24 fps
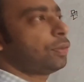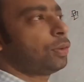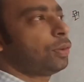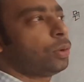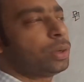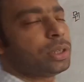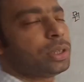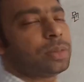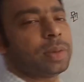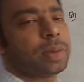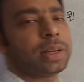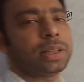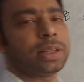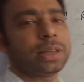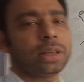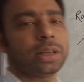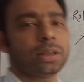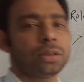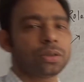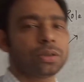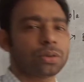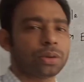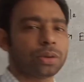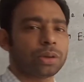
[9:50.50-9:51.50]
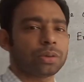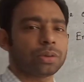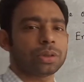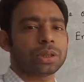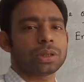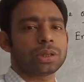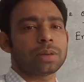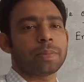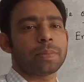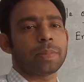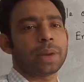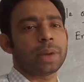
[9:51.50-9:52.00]
is maintained, so
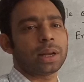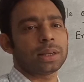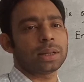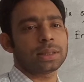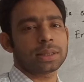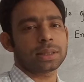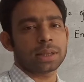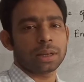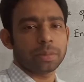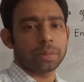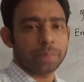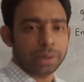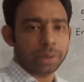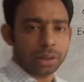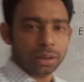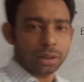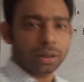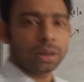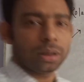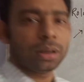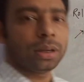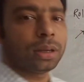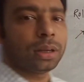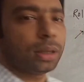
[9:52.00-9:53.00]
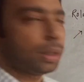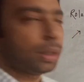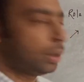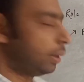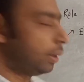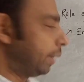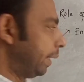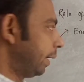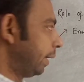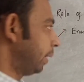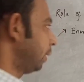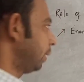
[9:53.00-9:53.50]
ecosystem balance can be
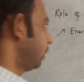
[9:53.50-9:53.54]
there.